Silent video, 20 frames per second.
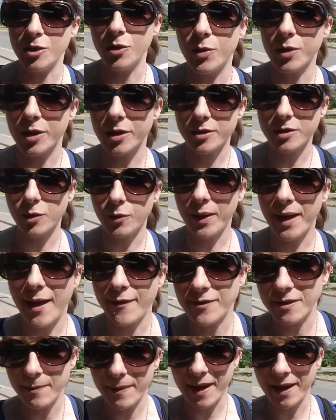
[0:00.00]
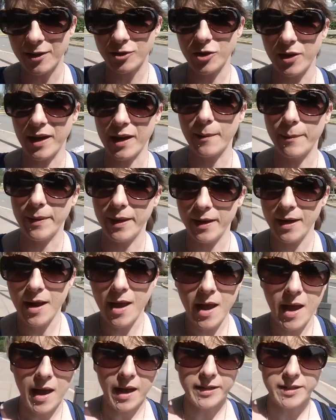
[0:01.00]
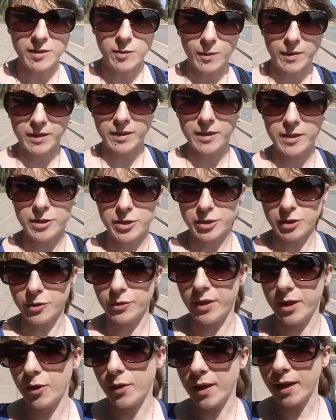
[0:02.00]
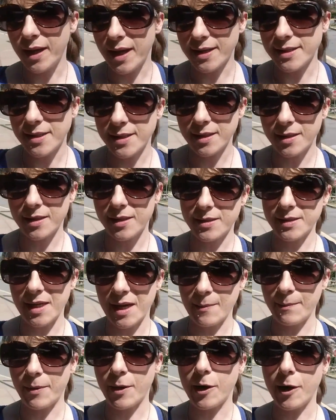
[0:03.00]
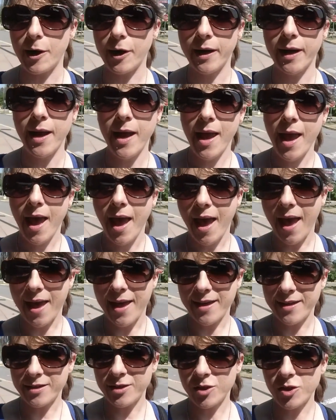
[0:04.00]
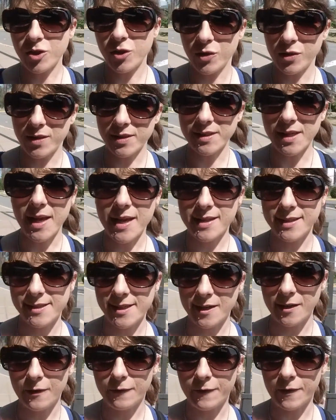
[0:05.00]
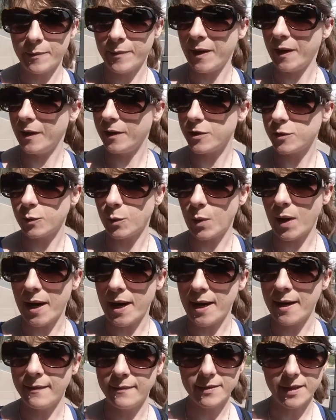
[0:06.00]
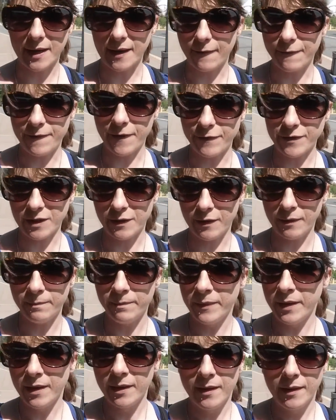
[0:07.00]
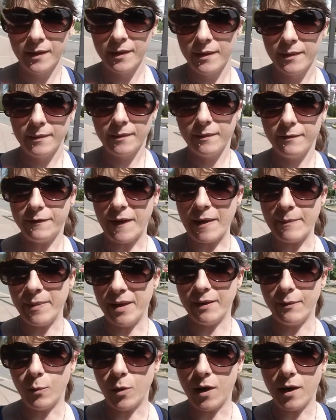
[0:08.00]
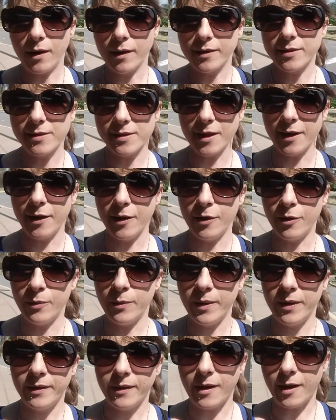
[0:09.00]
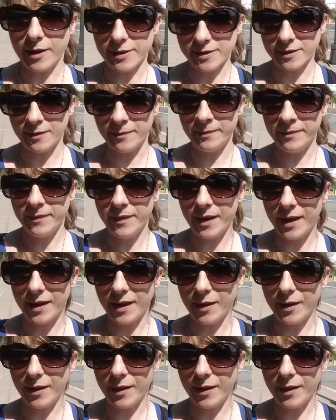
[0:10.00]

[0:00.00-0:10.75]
Newark, so we have to backtrack, but I just wanted to show that you can get to the State Park and to the Science Center from here. It's right, like a 55-minute walk, so awesome.